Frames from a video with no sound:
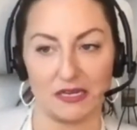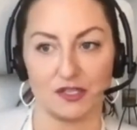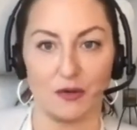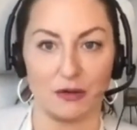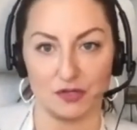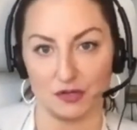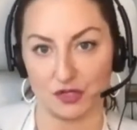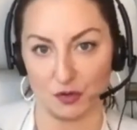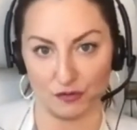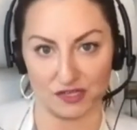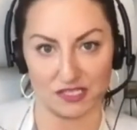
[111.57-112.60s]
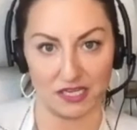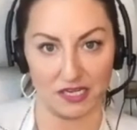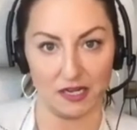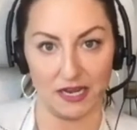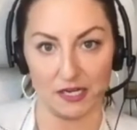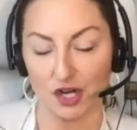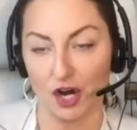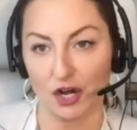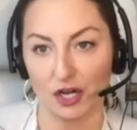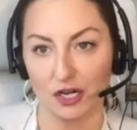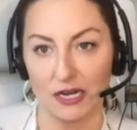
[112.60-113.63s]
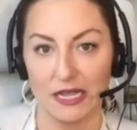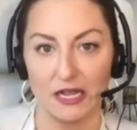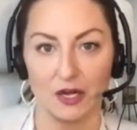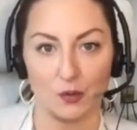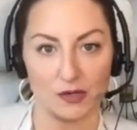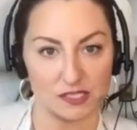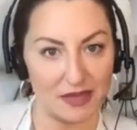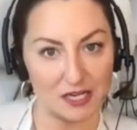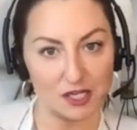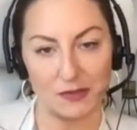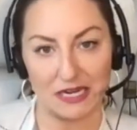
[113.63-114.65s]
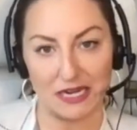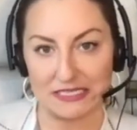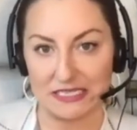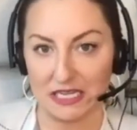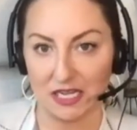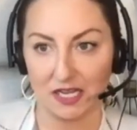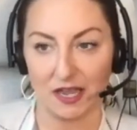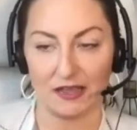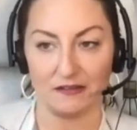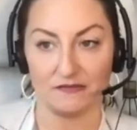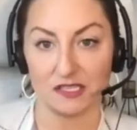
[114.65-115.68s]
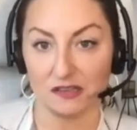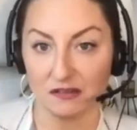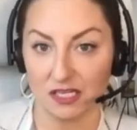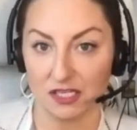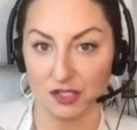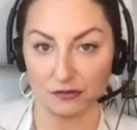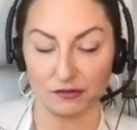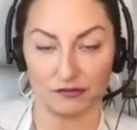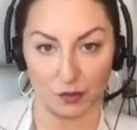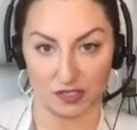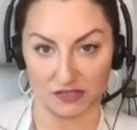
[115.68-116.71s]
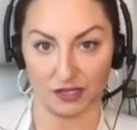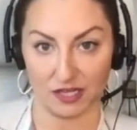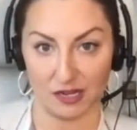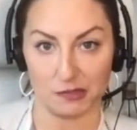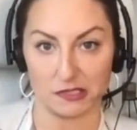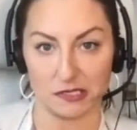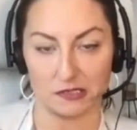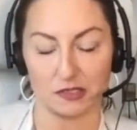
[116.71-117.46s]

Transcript: So I was also overseeing HR, risk management, IT, and facilities over 4 different campuses.